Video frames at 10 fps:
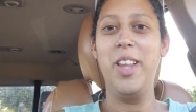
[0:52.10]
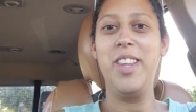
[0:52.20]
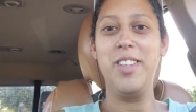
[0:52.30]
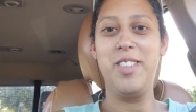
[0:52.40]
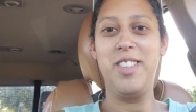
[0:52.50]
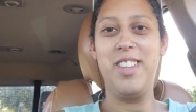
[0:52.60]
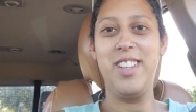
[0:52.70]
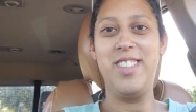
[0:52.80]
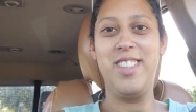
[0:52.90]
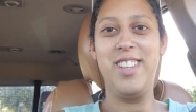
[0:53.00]
That's
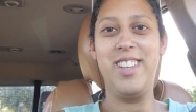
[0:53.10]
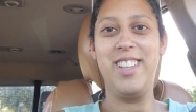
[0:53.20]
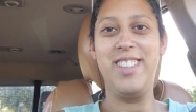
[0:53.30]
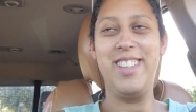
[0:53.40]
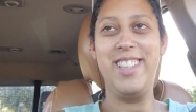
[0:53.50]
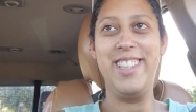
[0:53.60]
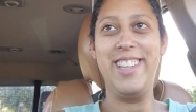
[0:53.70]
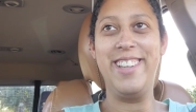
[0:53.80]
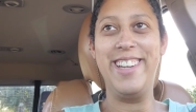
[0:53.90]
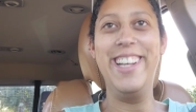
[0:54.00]
that's the, the
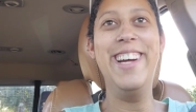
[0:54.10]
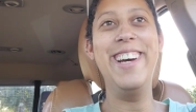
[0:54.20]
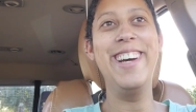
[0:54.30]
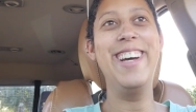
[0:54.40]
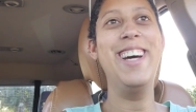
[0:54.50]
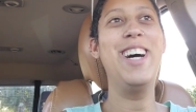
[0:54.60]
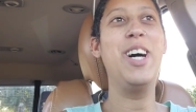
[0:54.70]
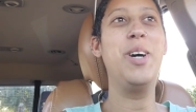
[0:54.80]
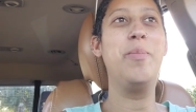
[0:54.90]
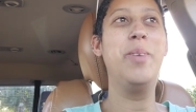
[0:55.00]
deadline.
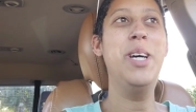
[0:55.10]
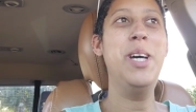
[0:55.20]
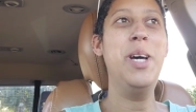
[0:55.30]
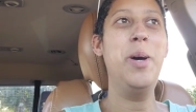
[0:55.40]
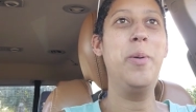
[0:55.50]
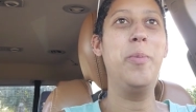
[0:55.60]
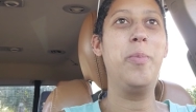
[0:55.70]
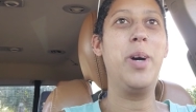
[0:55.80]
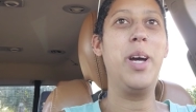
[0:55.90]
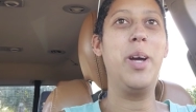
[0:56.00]
um,
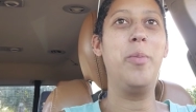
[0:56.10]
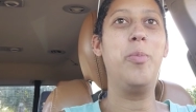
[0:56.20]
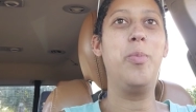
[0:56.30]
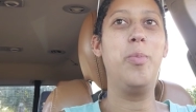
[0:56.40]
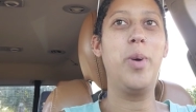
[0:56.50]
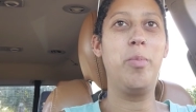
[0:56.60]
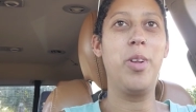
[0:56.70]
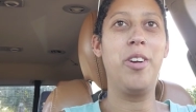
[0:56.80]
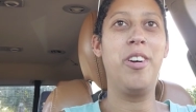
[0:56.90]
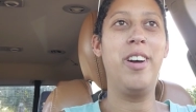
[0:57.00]
my, my
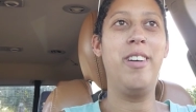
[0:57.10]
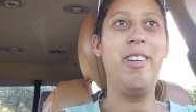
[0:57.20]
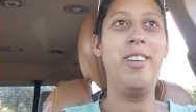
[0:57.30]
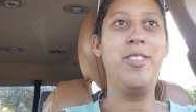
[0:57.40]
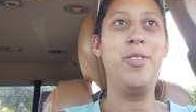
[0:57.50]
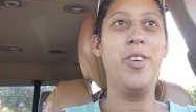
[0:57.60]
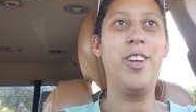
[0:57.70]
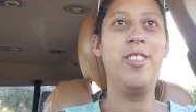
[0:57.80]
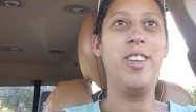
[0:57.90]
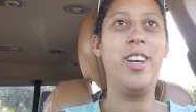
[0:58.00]
brother and his
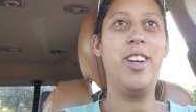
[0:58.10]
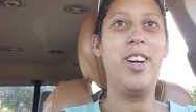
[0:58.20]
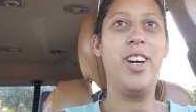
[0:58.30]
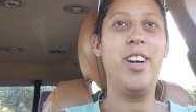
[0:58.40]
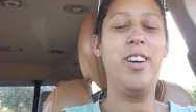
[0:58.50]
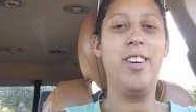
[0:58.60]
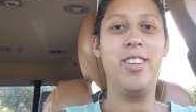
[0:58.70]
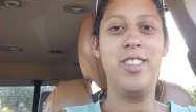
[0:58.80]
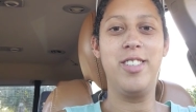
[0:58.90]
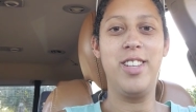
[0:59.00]
fiance and I
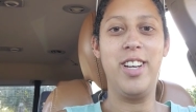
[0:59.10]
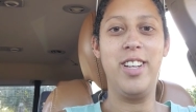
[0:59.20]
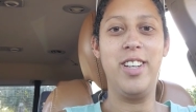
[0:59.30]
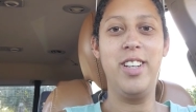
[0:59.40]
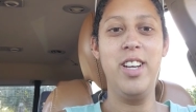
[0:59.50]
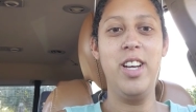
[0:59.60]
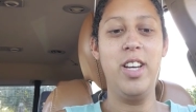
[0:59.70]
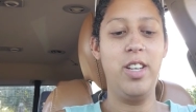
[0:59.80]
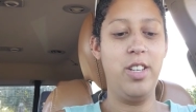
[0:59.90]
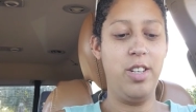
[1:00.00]
all decided
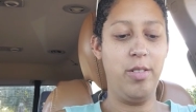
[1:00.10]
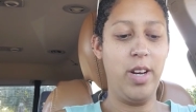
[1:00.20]
to